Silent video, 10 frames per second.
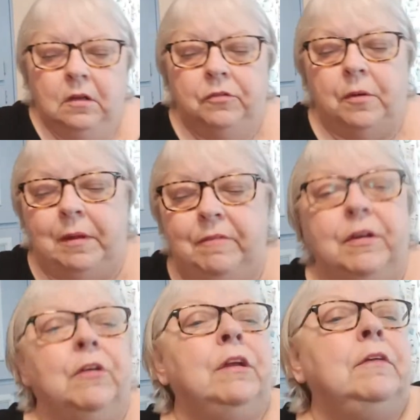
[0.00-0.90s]
from a
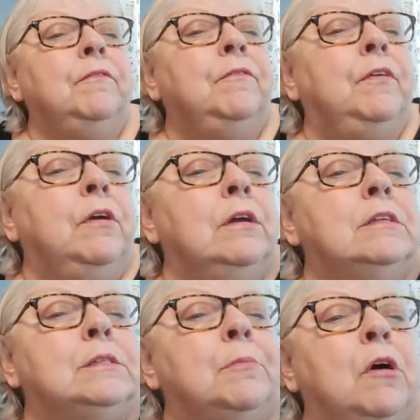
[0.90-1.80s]
very, very
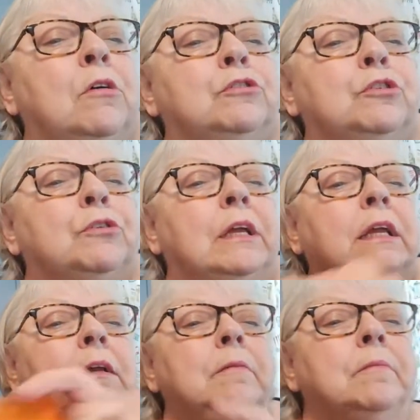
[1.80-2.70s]
small turkey.